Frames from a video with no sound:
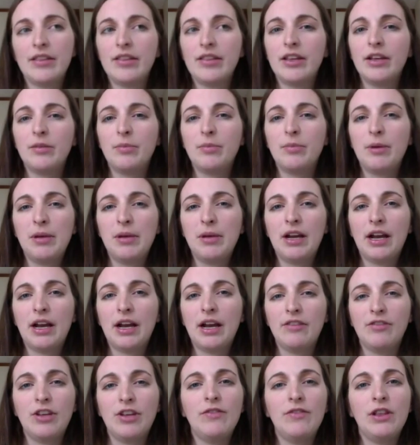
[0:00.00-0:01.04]
I think maybe
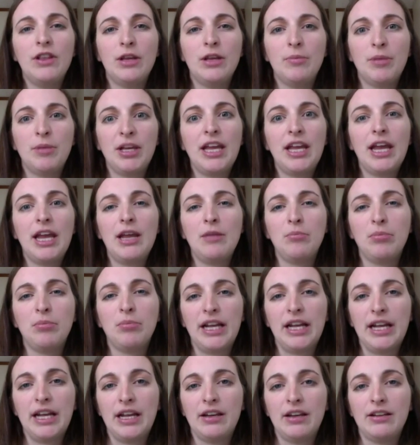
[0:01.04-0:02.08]
kind of giving them a game
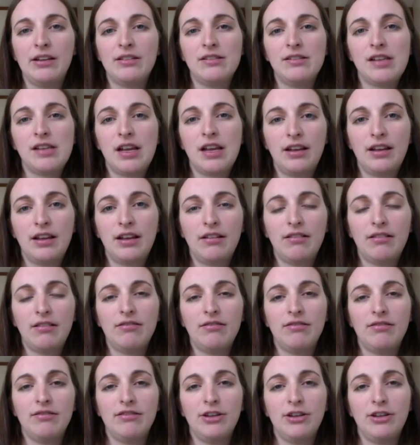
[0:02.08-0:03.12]
plan and
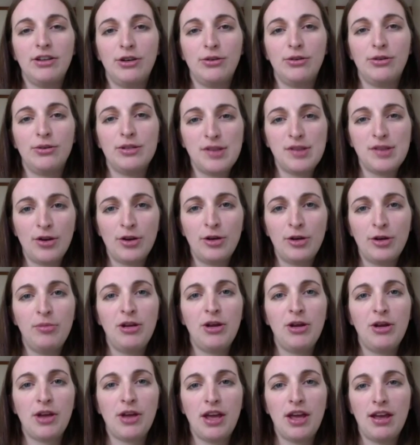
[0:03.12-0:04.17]
saying, it's all going to
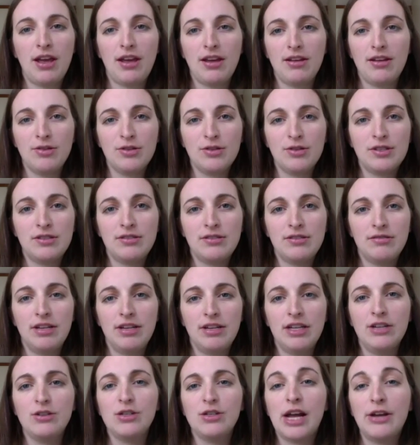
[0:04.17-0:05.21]
be okay.
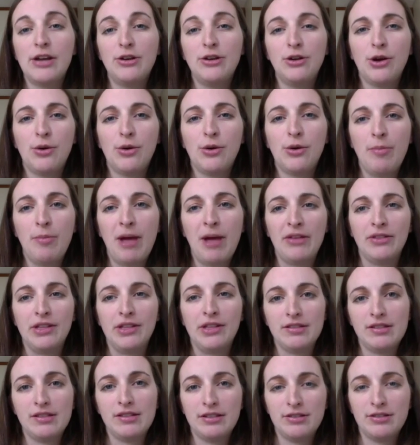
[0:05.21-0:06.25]
Here's how you go about
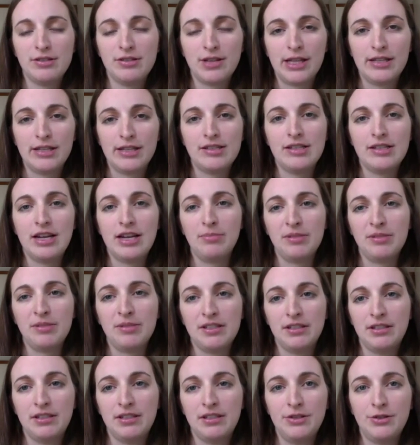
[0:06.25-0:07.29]
this. Here's all the
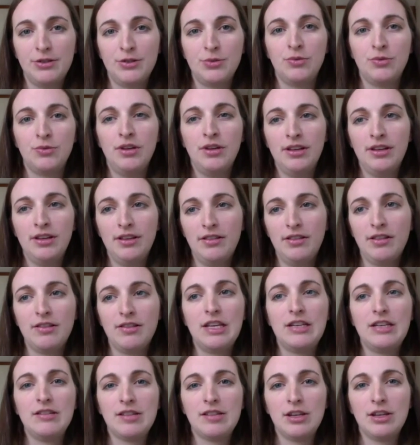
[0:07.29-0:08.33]
steps, and here's the
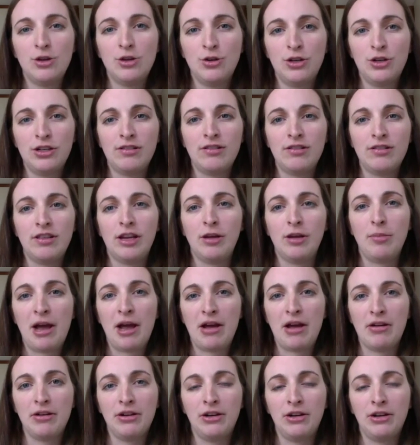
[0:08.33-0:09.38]
things that you need to think
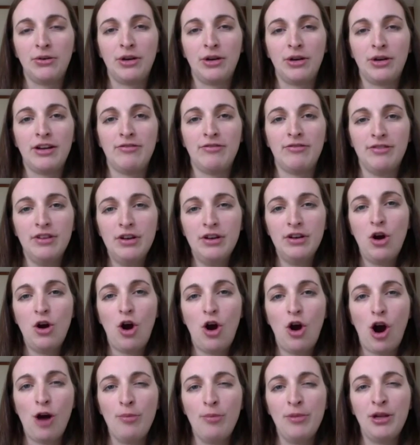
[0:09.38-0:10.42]
about, kind of
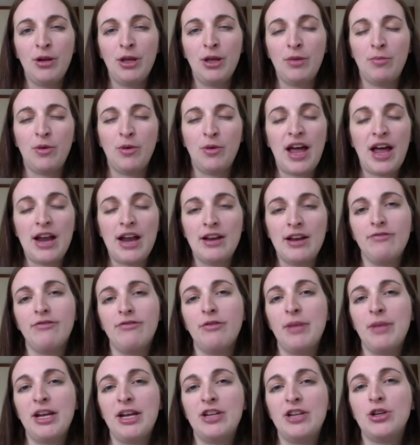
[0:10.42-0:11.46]
arming them with that
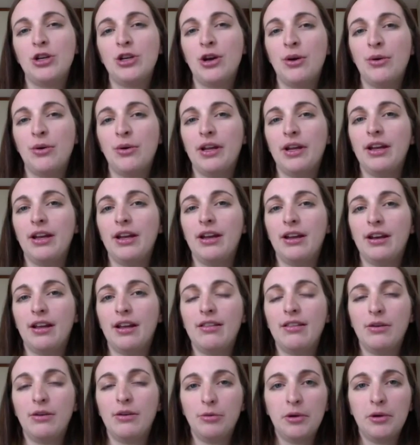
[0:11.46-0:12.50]
information going in, I
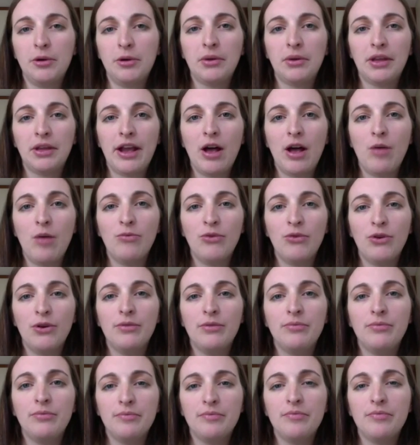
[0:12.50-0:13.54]
think would be really helpful.